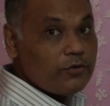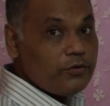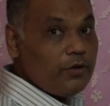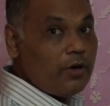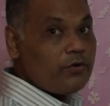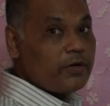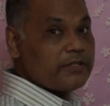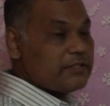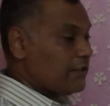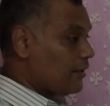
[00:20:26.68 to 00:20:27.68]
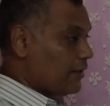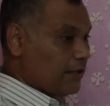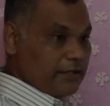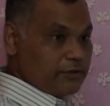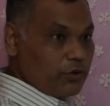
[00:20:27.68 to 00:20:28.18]
You have to consider
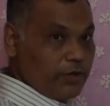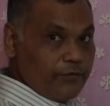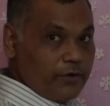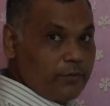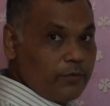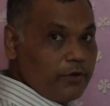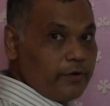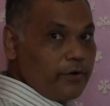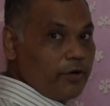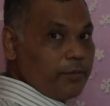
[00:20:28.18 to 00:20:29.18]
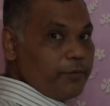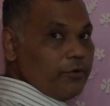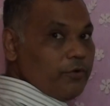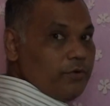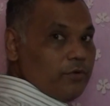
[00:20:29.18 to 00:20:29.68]
that it's going from top
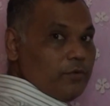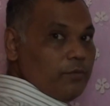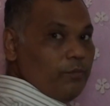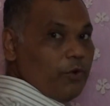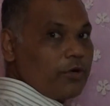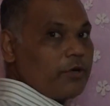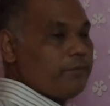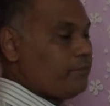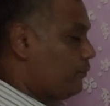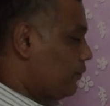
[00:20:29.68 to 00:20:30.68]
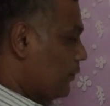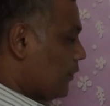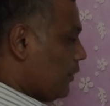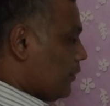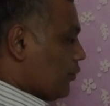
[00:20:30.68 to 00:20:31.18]
to bottom.
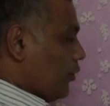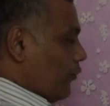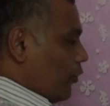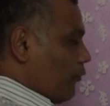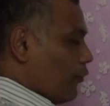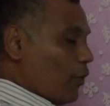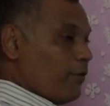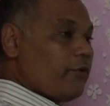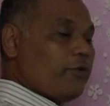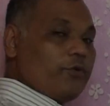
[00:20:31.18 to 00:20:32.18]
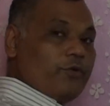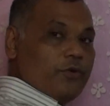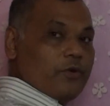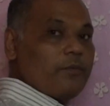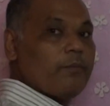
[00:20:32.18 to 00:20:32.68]
It's going from front to
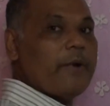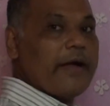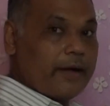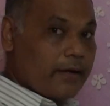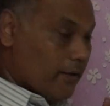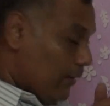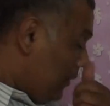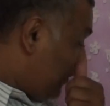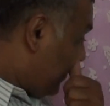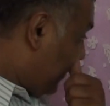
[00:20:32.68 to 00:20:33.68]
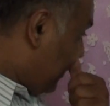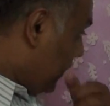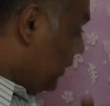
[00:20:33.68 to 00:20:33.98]
back, right?